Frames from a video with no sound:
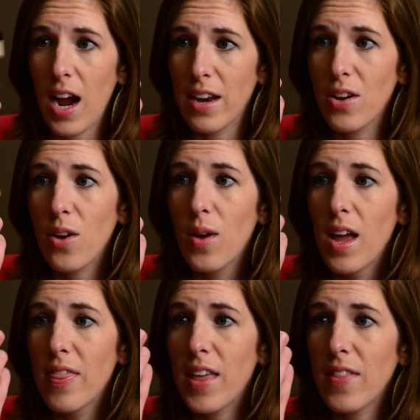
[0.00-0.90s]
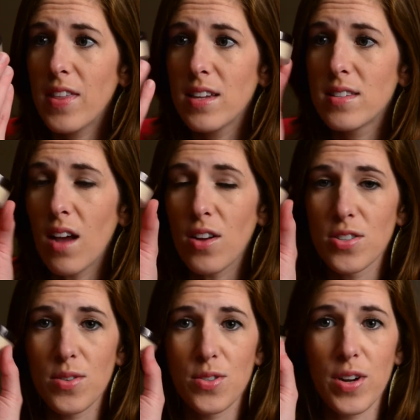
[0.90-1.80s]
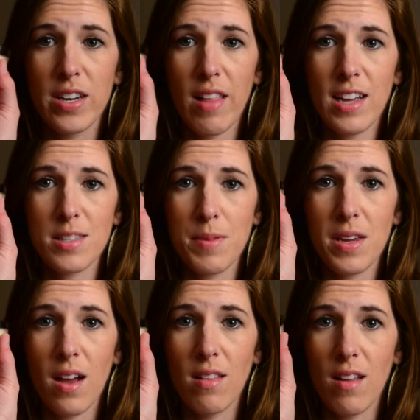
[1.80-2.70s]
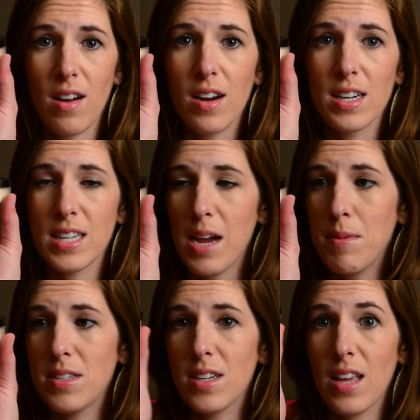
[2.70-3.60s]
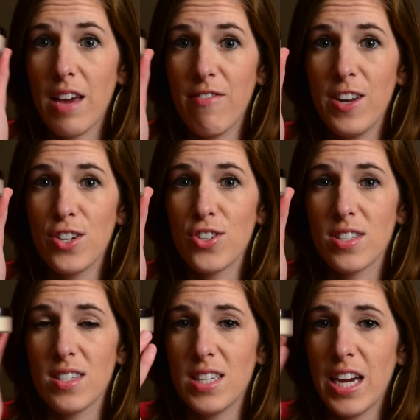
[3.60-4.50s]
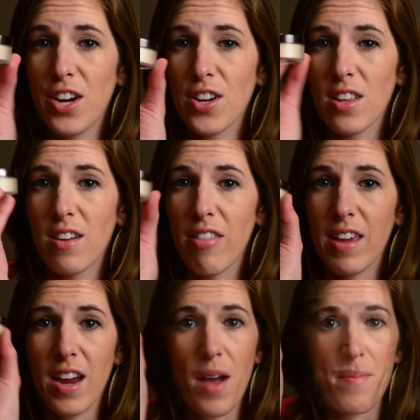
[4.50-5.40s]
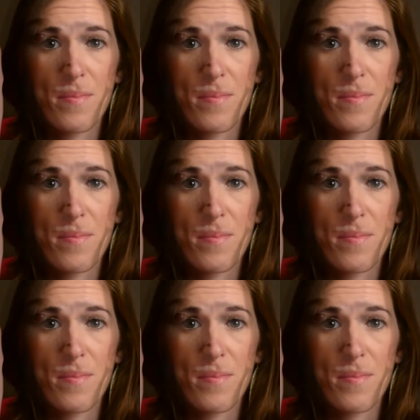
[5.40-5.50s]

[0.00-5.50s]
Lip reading: I know that this also is going to last me a long time until I finish this entire little thing up.